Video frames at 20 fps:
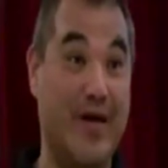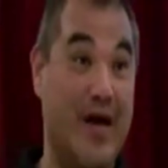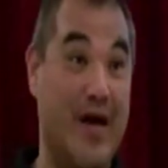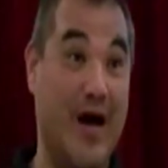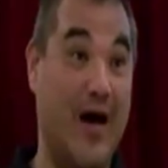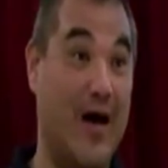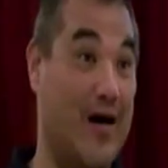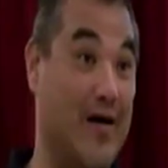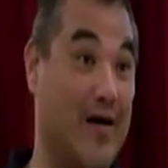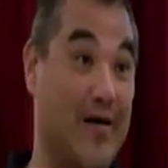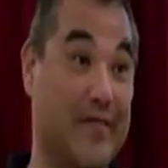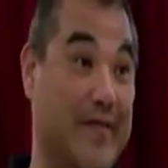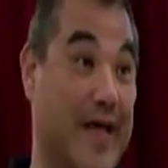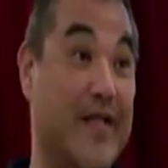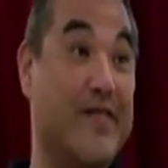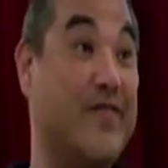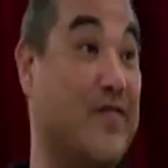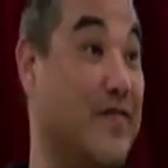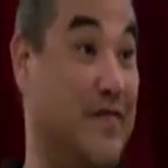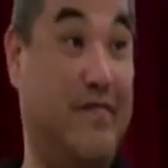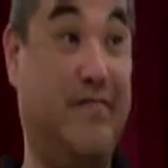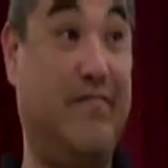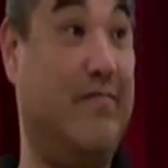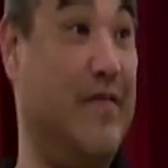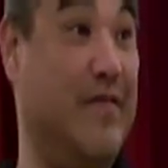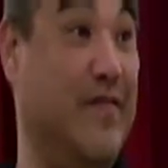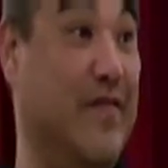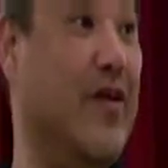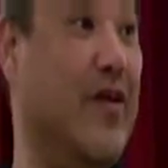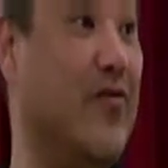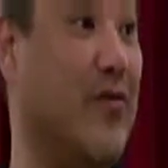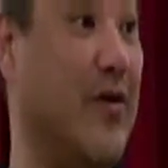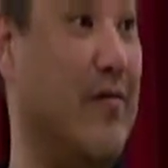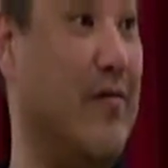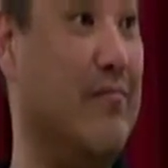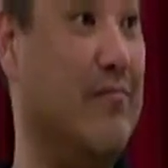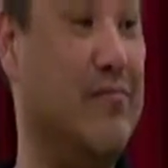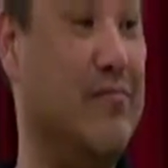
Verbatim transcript: Uh, that's the secret.